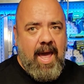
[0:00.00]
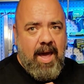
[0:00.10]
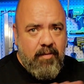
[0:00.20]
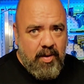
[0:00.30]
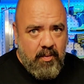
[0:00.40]

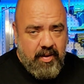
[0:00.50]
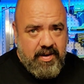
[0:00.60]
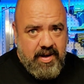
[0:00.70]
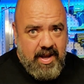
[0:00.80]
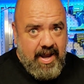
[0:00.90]

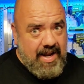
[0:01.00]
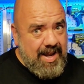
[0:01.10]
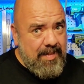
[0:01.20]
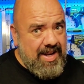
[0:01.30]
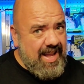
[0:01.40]
Everyone, and
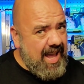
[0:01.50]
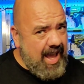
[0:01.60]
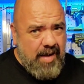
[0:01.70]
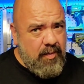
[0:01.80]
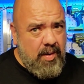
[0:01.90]
I mean
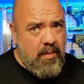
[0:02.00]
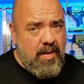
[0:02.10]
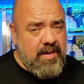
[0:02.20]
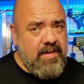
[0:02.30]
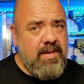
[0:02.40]

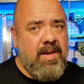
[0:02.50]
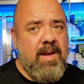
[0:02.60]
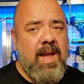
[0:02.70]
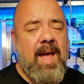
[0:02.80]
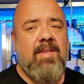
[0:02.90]
everyone,
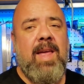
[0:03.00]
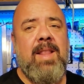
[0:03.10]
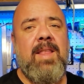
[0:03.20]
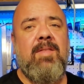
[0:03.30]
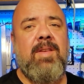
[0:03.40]
has
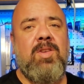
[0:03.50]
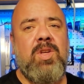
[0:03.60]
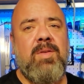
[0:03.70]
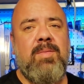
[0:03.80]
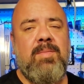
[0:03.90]
had this issue.